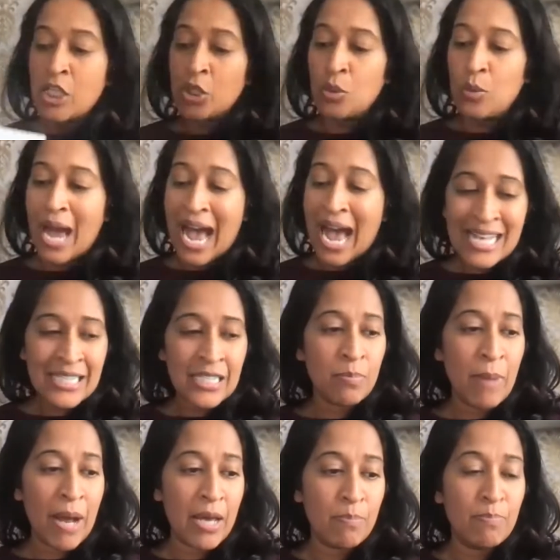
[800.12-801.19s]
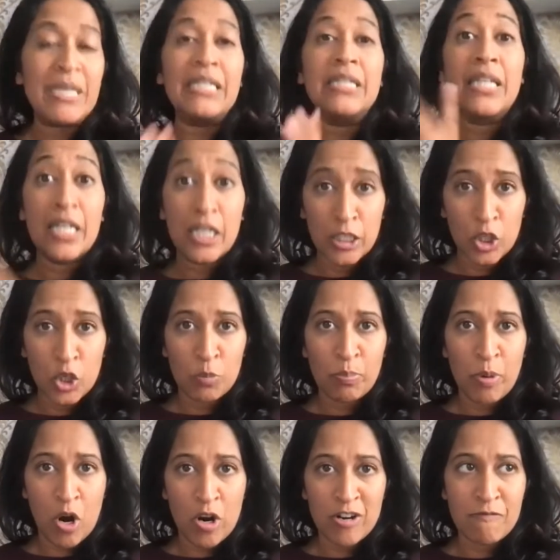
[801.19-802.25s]
to ask my
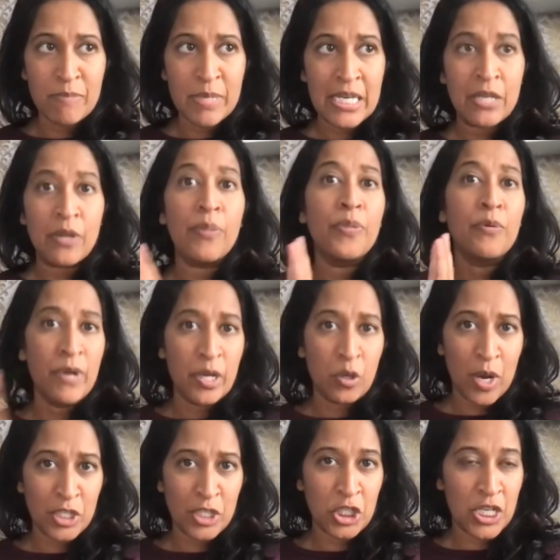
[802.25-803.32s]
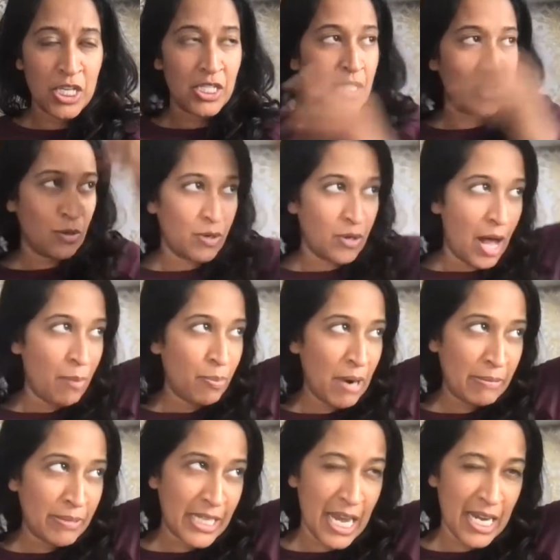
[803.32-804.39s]
belittler part of me three questions. So I'll
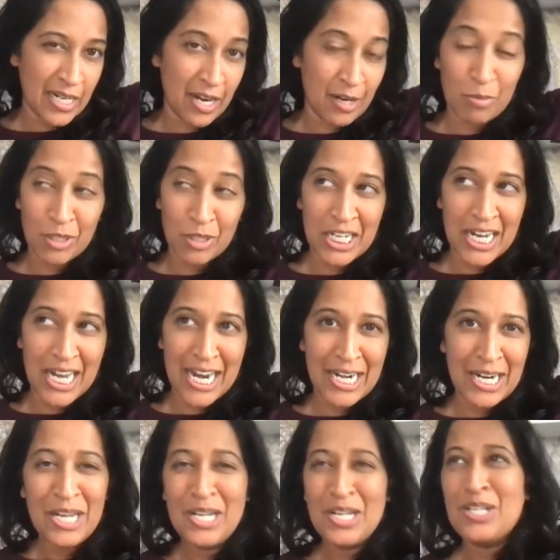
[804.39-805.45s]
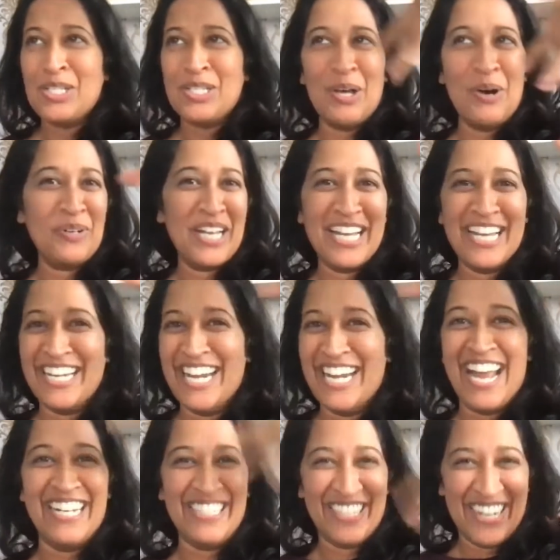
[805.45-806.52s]
probably take an edible tonight, soak in,
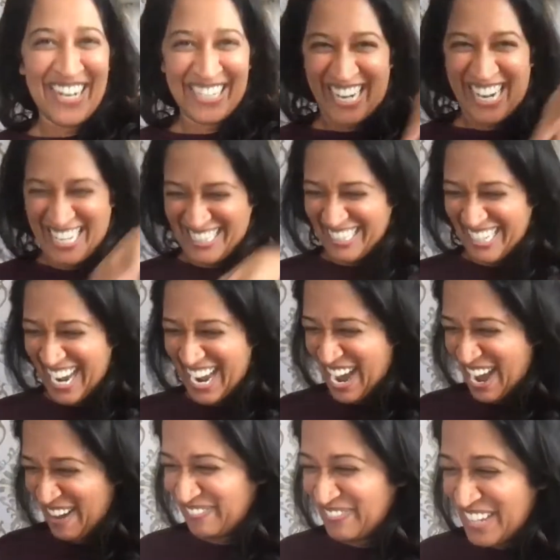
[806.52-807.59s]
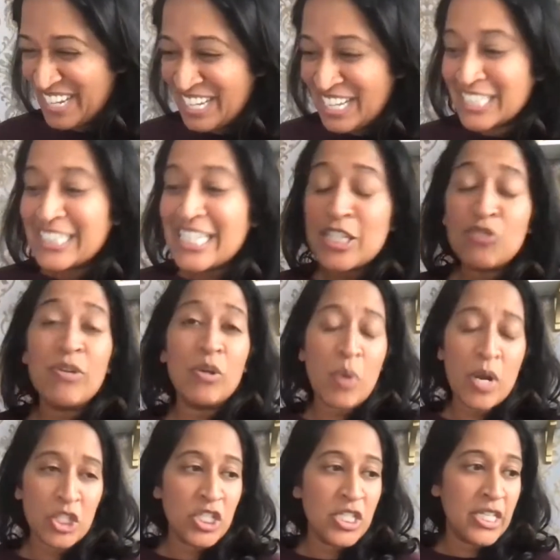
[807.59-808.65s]
and talk. To, so I have these three
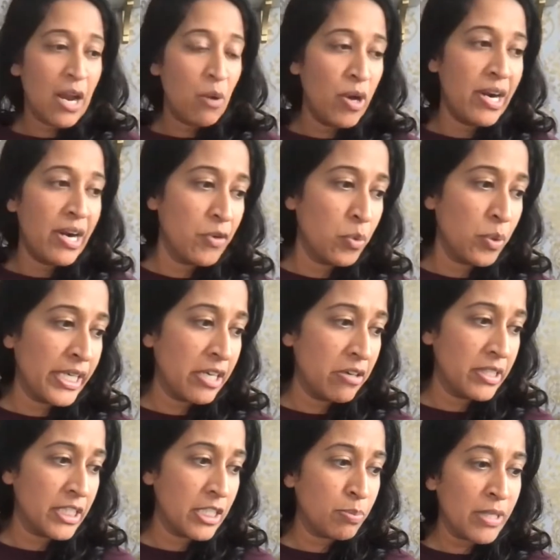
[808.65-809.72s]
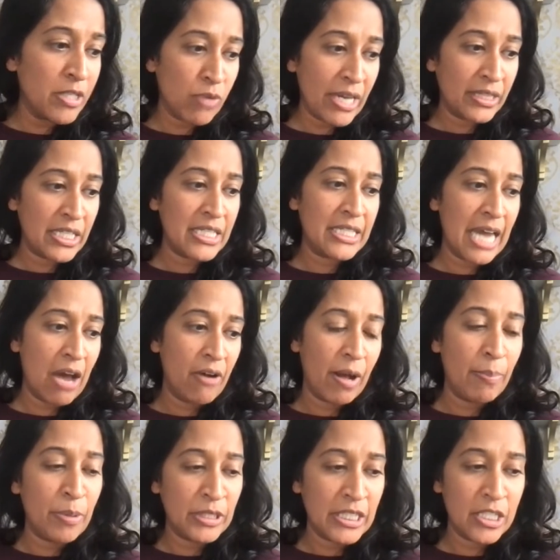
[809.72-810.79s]
questions, and I want everyone hearing these. Please write these down.
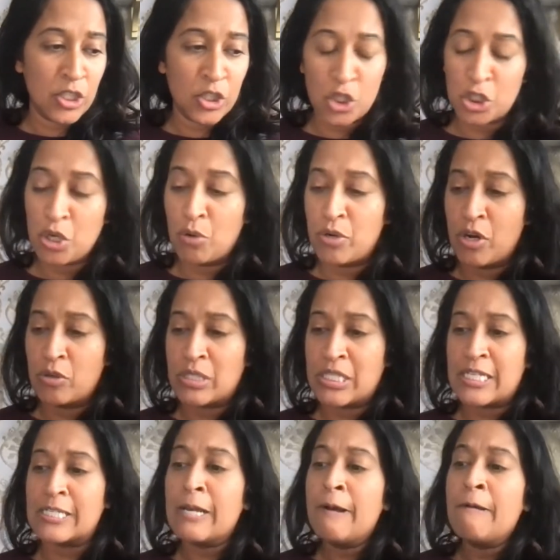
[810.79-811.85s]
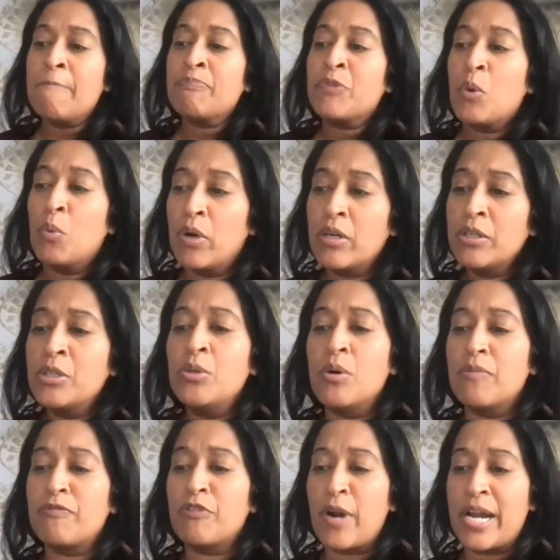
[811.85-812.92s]
I'll put these in the show notes. Is what are
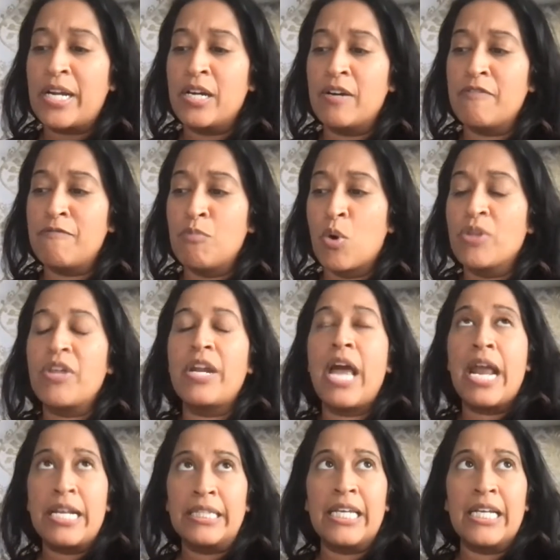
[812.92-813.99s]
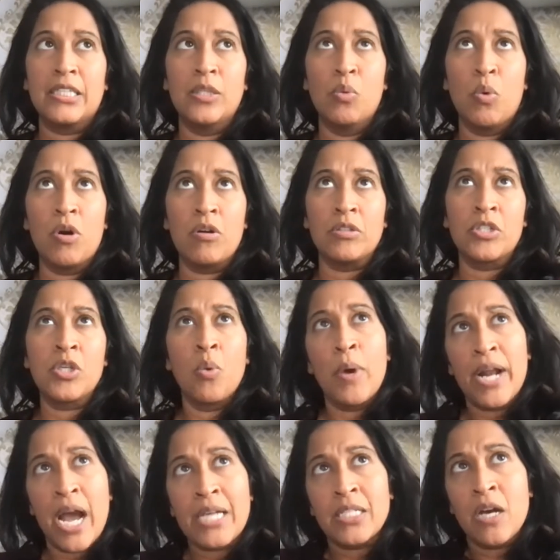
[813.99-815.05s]
you afraid of more than anything in the world? So
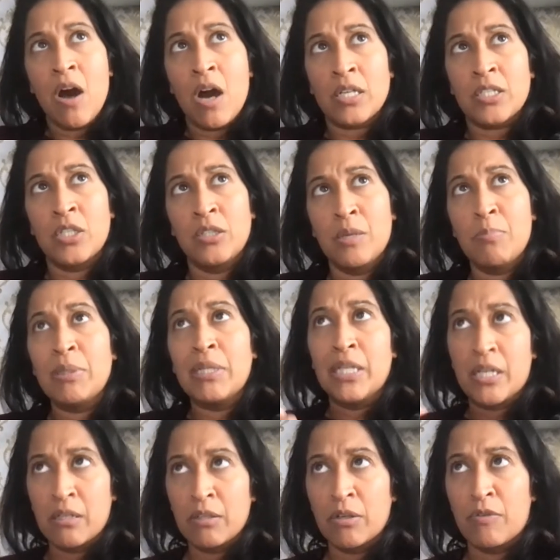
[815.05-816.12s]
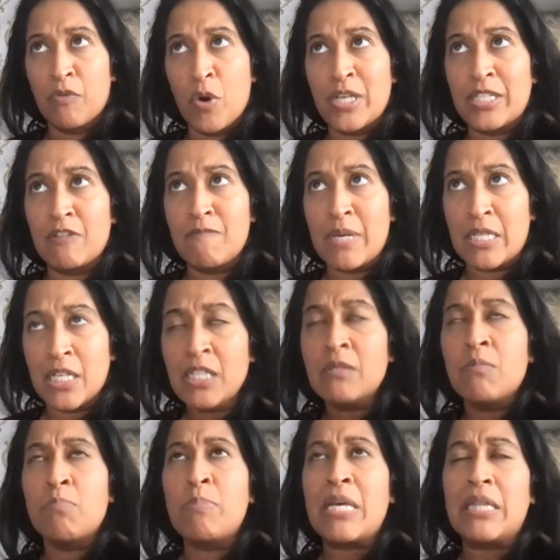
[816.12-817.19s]
when I talk to the belittler voice of me,
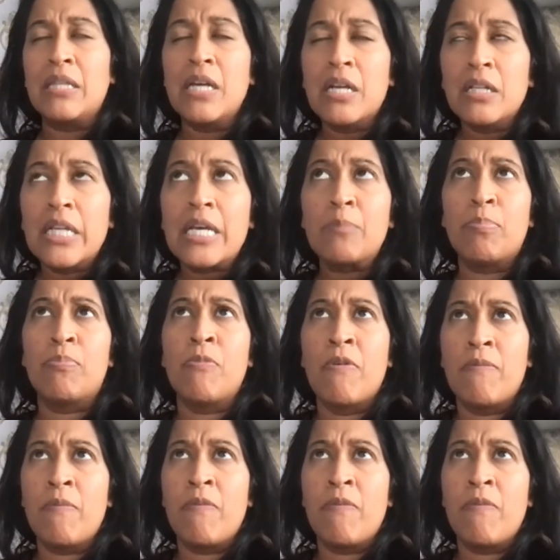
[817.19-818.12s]
this belittling